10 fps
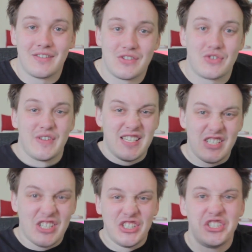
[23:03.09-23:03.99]
at the
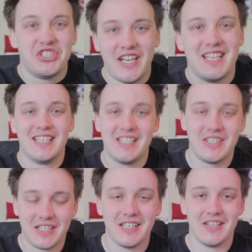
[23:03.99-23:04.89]
screens,
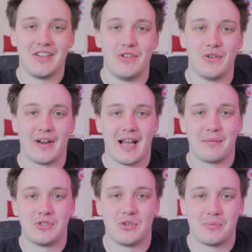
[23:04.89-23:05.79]
shaking your
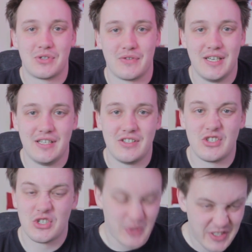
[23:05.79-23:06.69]
laptop
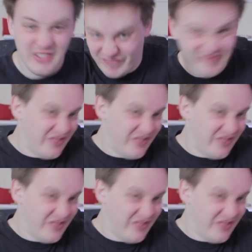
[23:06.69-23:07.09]
screens, going, you're